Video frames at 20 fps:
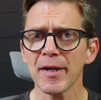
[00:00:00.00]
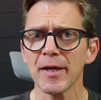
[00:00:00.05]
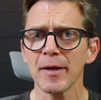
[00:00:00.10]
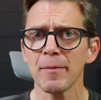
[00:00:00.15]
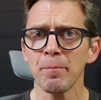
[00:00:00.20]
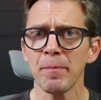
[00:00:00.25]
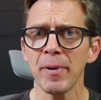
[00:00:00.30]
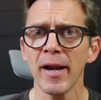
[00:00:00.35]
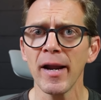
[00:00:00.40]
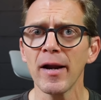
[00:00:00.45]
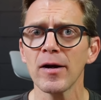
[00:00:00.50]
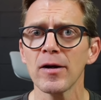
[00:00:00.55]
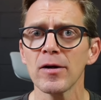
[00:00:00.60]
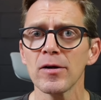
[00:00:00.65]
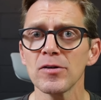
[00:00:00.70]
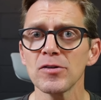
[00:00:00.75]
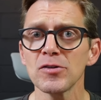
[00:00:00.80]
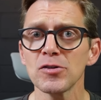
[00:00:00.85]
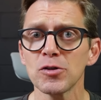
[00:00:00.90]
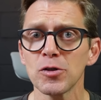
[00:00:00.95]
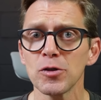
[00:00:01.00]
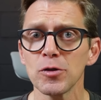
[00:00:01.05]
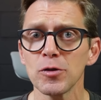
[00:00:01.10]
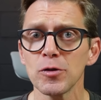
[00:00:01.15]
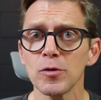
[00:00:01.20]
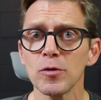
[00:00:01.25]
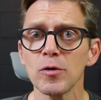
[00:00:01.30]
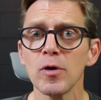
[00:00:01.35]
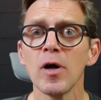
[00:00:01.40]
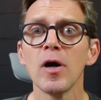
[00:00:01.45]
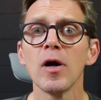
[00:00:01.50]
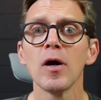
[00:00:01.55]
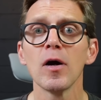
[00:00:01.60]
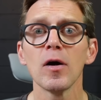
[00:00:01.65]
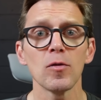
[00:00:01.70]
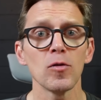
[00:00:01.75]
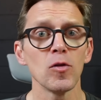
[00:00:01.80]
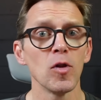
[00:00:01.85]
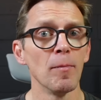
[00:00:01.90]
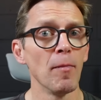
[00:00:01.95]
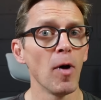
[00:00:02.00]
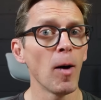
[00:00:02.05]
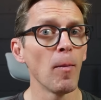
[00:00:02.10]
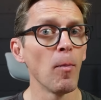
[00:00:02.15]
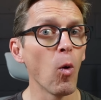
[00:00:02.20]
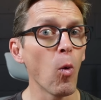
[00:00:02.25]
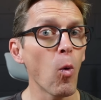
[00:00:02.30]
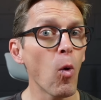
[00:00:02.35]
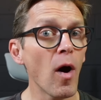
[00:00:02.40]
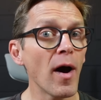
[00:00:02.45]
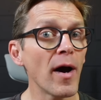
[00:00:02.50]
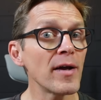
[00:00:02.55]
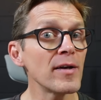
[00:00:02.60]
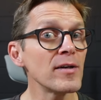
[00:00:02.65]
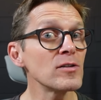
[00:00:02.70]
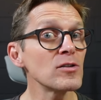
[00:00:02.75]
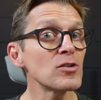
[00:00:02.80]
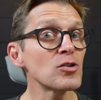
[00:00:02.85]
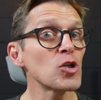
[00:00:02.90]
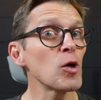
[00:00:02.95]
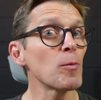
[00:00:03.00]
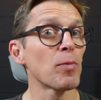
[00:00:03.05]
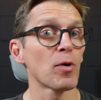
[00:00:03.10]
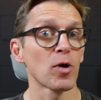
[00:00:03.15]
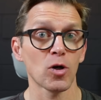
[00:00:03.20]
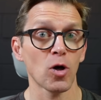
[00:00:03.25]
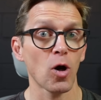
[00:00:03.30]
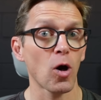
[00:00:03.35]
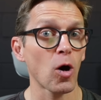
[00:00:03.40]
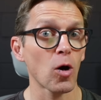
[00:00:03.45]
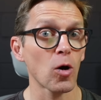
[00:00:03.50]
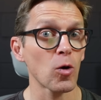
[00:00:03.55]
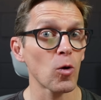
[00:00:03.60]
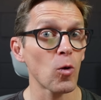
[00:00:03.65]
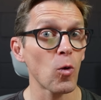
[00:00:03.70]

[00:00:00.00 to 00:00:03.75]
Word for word: it compares to the Mobil one supercar